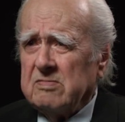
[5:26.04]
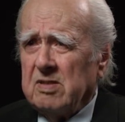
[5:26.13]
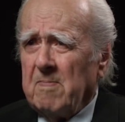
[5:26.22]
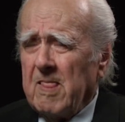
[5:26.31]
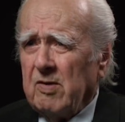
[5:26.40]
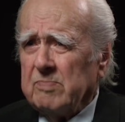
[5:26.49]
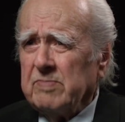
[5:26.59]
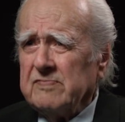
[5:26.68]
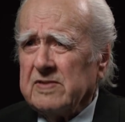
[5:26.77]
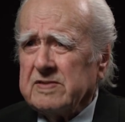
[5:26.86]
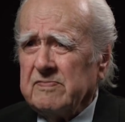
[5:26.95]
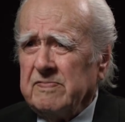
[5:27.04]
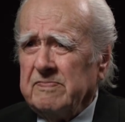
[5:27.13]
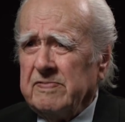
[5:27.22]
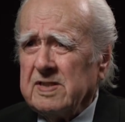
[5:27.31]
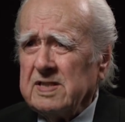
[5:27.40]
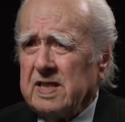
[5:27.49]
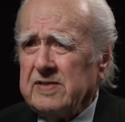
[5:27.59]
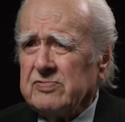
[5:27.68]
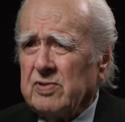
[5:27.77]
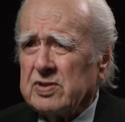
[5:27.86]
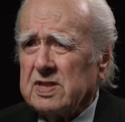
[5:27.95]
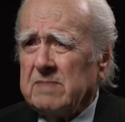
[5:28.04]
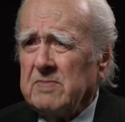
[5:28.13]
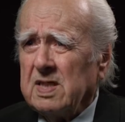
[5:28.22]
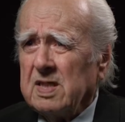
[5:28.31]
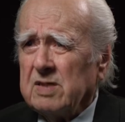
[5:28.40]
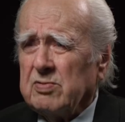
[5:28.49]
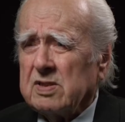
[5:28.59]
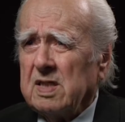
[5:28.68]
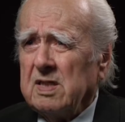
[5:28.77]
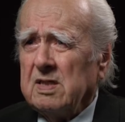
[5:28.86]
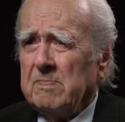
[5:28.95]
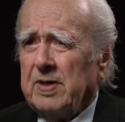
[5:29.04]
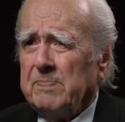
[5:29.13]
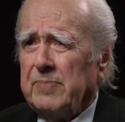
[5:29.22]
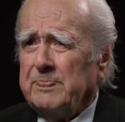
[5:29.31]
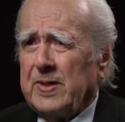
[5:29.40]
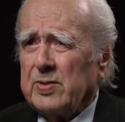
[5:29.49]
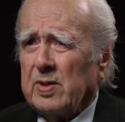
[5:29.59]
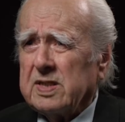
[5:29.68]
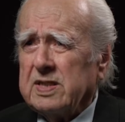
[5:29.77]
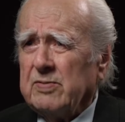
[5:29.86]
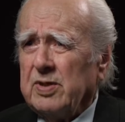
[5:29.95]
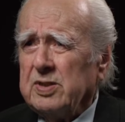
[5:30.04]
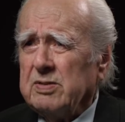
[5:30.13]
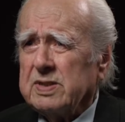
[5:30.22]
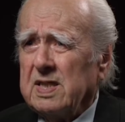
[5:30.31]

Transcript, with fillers: While falling down, I saw a body, my commander's body.